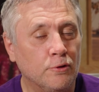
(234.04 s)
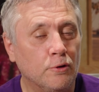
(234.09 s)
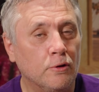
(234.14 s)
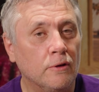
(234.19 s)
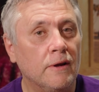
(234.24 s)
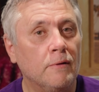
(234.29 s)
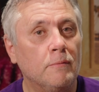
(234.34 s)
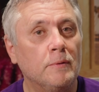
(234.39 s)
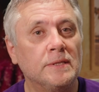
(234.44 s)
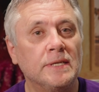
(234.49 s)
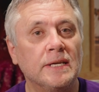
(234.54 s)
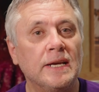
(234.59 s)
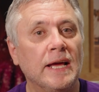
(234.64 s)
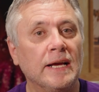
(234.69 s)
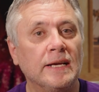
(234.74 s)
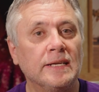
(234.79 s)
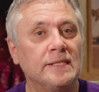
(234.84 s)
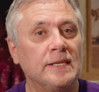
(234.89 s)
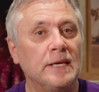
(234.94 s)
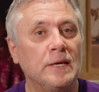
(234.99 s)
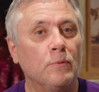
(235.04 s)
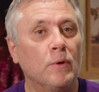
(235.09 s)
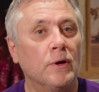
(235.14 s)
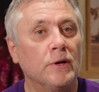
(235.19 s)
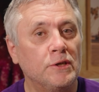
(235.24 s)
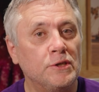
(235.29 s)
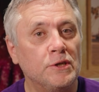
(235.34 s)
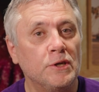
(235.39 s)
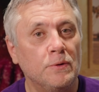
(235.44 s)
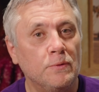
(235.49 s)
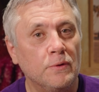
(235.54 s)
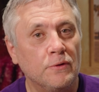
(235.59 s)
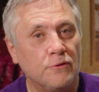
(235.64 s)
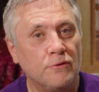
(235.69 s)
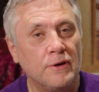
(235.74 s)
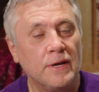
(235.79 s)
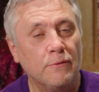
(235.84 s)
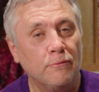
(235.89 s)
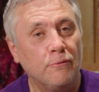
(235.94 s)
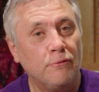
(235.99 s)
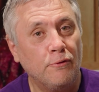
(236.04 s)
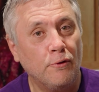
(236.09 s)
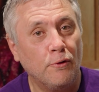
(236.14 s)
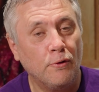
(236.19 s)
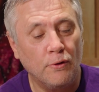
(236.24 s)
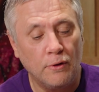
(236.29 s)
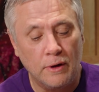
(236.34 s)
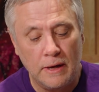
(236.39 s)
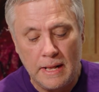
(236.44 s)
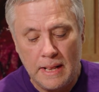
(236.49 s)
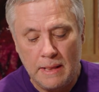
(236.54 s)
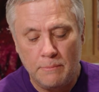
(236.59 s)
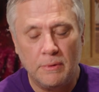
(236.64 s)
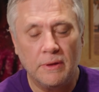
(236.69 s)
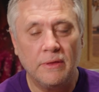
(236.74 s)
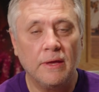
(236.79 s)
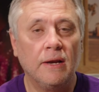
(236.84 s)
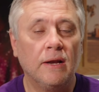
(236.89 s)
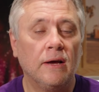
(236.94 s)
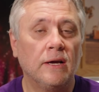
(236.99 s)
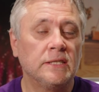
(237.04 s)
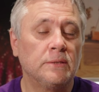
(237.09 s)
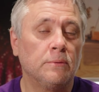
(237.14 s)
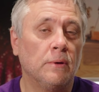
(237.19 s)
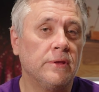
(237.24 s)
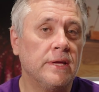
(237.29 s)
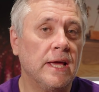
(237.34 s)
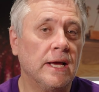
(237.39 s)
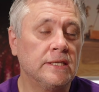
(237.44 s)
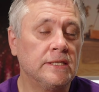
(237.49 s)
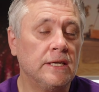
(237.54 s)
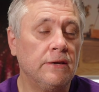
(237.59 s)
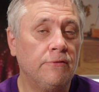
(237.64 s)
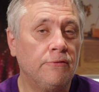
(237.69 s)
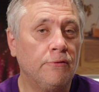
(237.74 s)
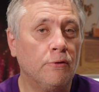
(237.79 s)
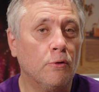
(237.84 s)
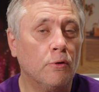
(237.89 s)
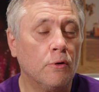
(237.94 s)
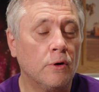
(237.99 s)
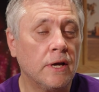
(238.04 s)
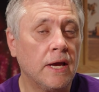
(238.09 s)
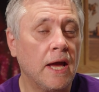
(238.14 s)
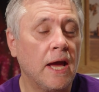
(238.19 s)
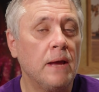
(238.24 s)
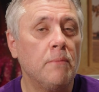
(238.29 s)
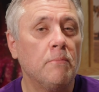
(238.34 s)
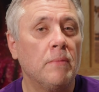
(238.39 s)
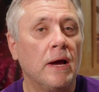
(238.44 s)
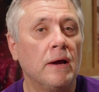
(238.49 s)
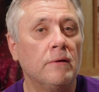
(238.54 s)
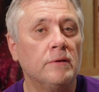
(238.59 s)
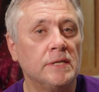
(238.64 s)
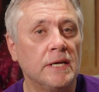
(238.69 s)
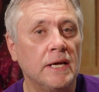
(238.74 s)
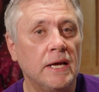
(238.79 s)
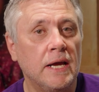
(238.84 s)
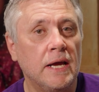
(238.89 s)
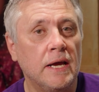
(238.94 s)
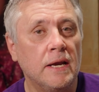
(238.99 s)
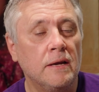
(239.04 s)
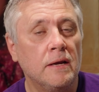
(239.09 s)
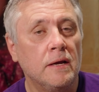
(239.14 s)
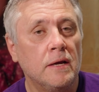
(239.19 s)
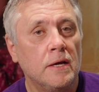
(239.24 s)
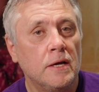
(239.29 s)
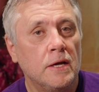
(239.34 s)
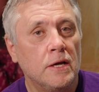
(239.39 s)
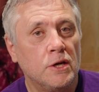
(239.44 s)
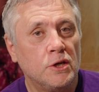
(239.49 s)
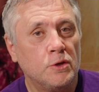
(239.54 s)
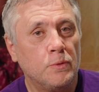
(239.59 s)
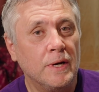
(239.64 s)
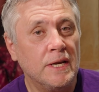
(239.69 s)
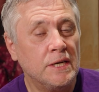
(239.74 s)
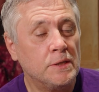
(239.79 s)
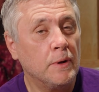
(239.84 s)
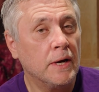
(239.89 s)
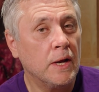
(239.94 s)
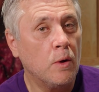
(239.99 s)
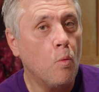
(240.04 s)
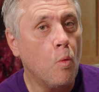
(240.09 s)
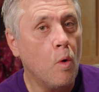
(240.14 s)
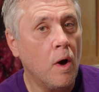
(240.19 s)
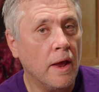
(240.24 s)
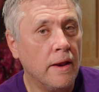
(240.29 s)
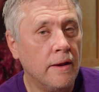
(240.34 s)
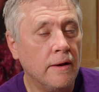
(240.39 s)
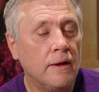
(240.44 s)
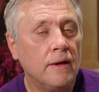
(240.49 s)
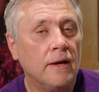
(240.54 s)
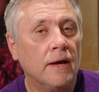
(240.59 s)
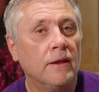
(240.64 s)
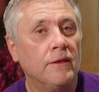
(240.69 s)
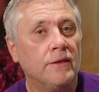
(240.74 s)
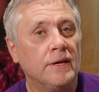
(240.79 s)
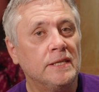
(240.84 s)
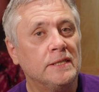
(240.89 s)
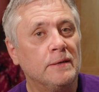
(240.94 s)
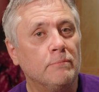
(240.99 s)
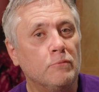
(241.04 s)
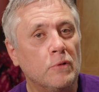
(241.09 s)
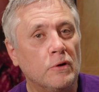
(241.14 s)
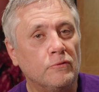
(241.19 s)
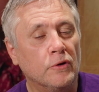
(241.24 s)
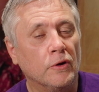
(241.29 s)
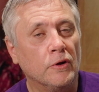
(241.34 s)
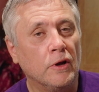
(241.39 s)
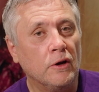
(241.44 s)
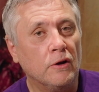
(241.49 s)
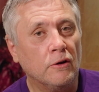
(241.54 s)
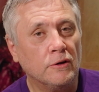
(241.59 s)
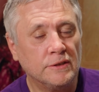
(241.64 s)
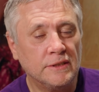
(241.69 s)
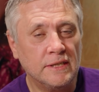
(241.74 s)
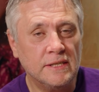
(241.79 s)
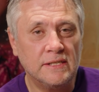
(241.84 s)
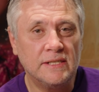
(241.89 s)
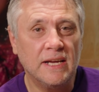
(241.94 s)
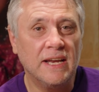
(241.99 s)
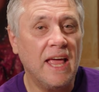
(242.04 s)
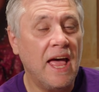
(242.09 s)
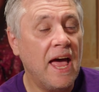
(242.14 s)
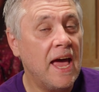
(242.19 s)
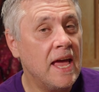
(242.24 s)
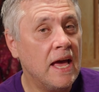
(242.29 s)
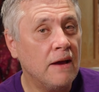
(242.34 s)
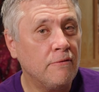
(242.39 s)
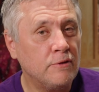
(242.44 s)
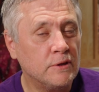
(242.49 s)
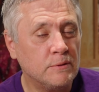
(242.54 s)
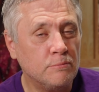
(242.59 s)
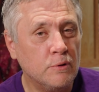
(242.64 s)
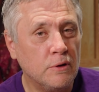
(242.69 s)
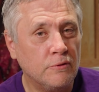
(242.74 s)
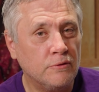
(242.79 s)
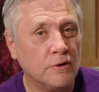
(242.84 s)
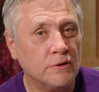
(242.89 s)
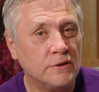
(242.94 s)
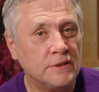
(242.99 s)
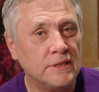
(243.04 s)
all, there was an XE1, 2, 3 and 4, but the last one, the XE4, came out in 2021, and things have moved on a lot since then. AF has moved on